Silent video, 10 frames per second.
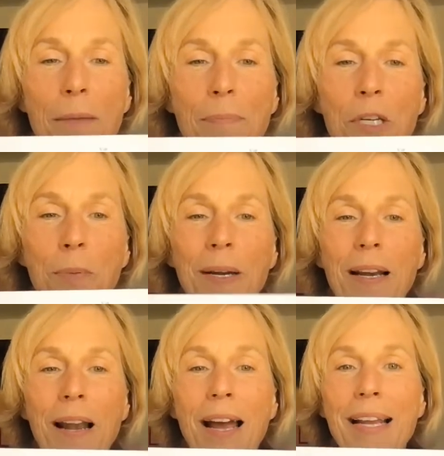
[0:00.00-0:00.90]

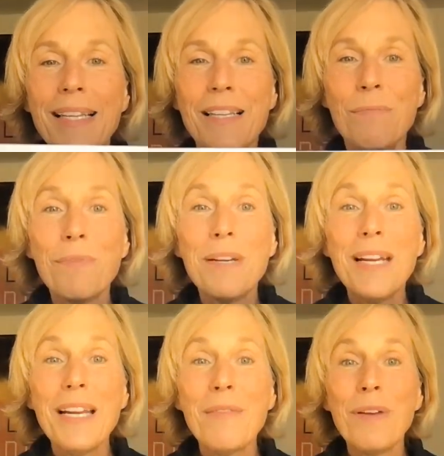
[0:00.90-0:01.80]
between lines is
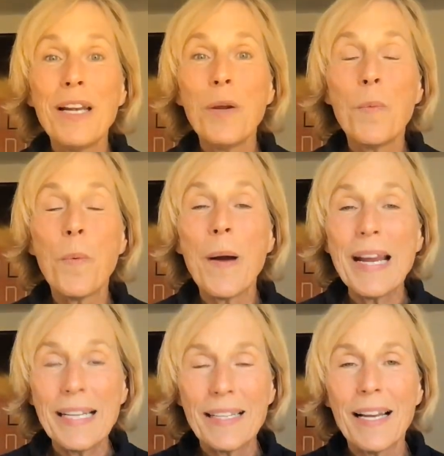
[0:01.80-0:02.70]
really, really
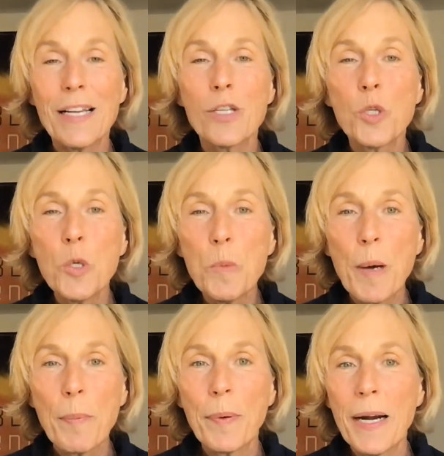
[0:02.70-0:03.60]
white, like
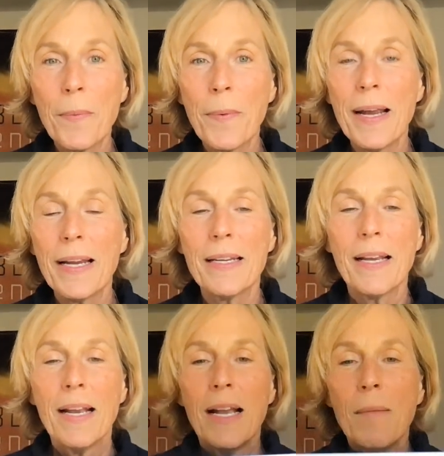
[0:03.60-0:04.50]
super bright white,
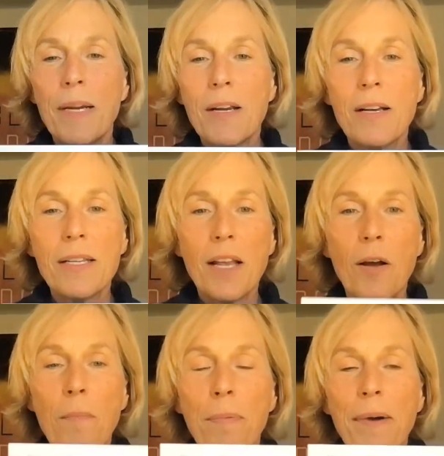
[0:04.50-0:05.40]
because
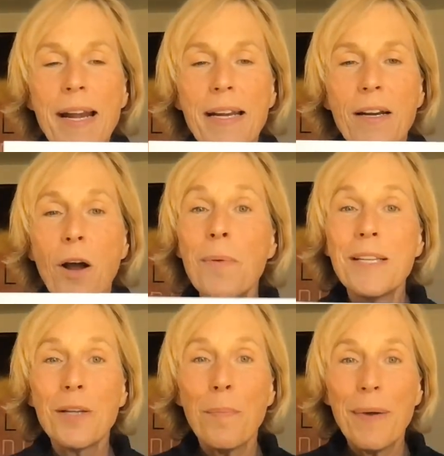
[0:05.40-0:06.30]
our brain
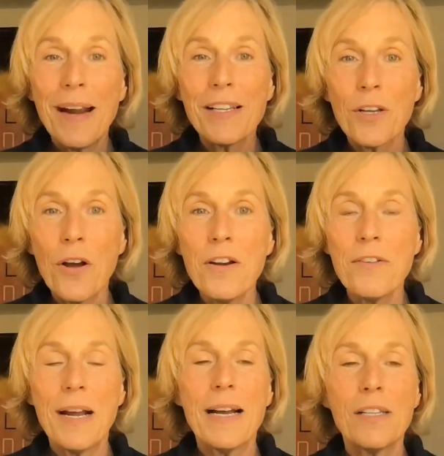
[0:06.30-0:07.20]
always compares
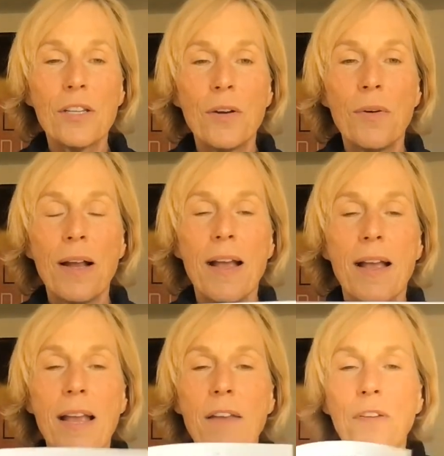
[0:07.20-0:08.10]
contrast. So
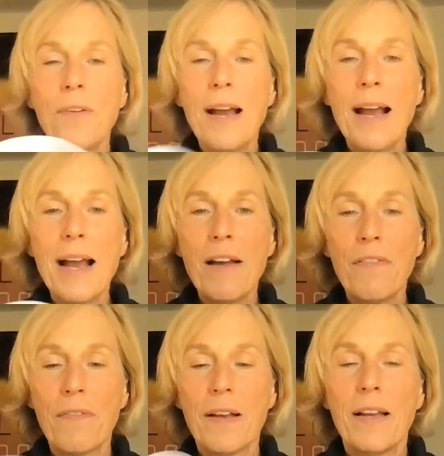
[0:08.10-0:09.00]
if you have
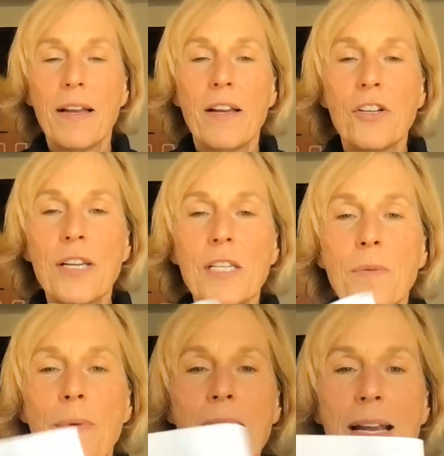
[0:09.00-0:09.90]
just
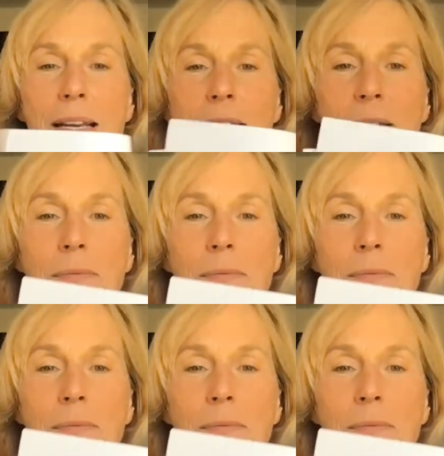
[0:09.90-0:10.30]
white,